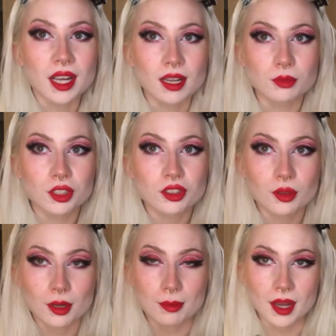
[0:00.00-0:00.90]
I am just
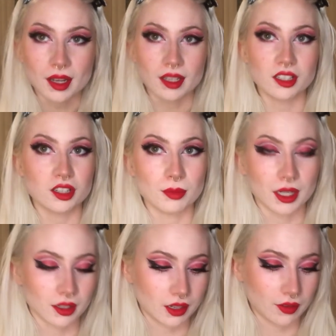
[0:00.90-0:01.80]
going back into
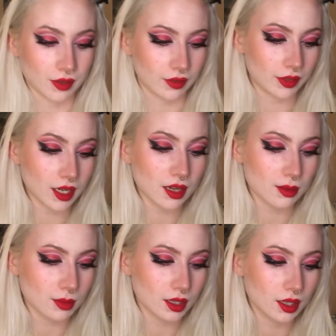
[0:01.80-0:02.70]
my
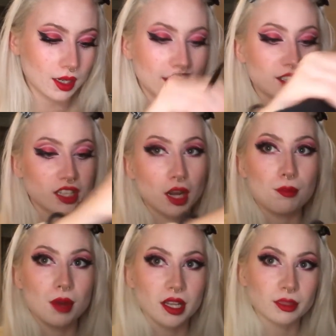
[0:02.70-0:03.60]
35M,
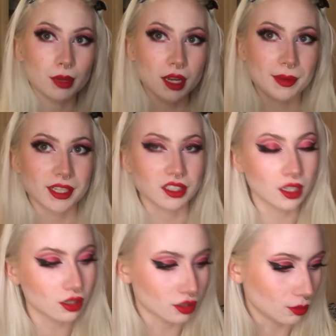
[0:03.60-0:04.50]
hashtag boss babe,
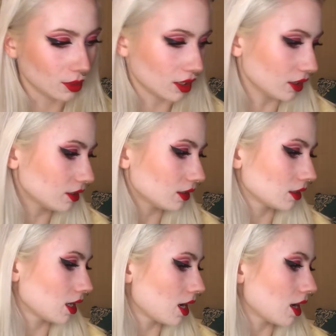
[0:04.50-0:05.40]
hashtag girl
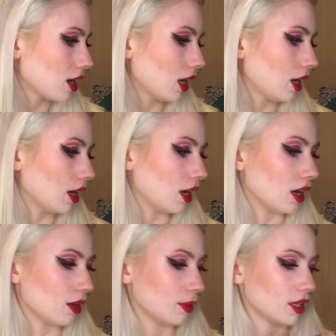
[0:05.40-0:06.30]
boss.
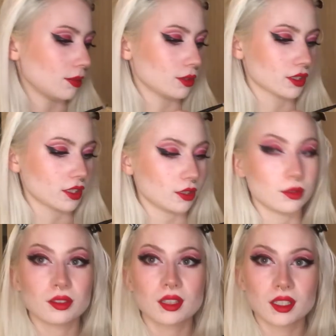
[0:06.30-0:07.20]
And I'm just gonna
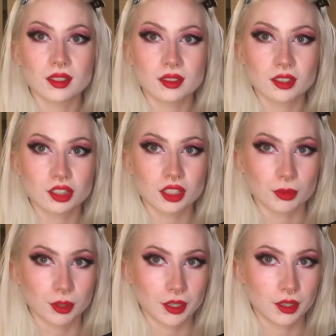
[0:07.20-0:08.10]
use this
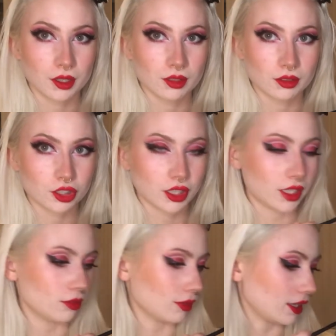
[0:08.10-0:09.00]
shimmery
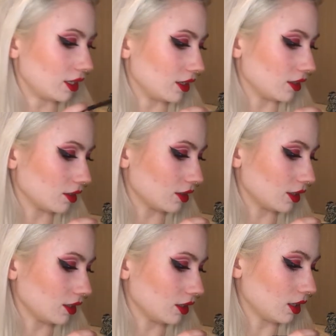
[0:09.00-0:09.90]
shade right here.
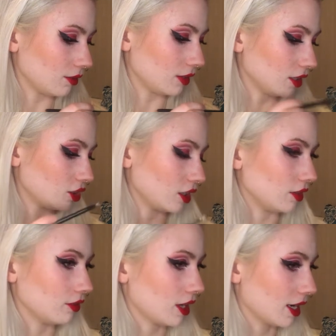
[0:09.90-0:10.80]
I love this
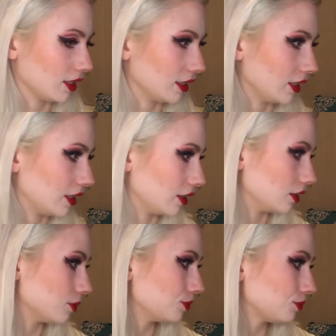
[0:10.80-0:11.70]
shade for highlighting.